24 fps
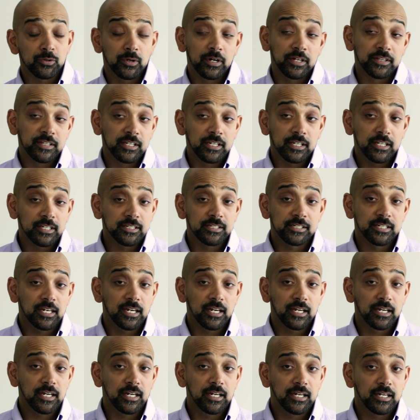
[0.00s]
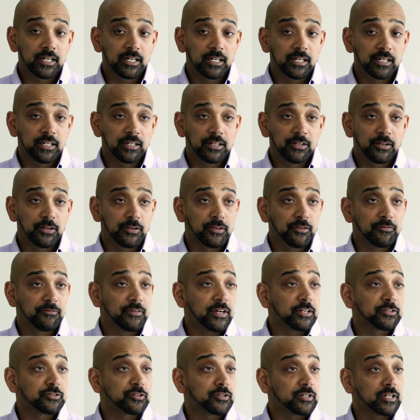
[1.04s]
sure and then let's say you know the
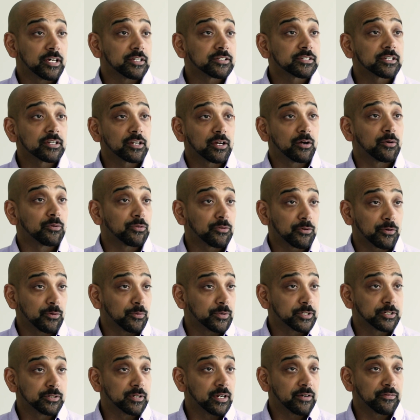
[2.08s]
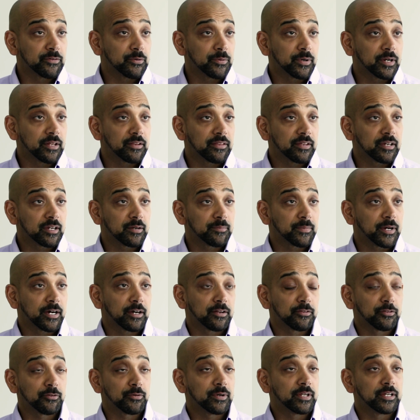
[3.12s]
venture doesn't go through which you never want to think
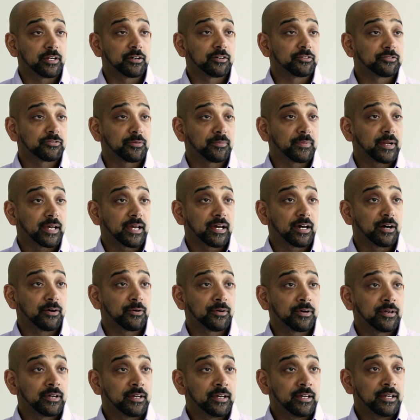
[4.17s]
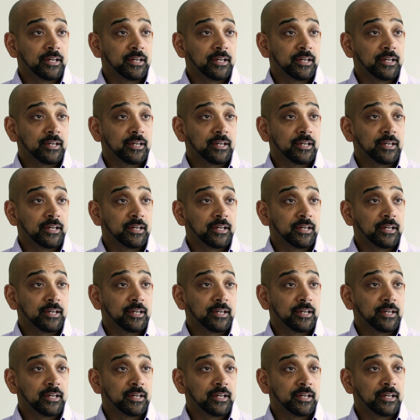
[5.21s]
about three years from now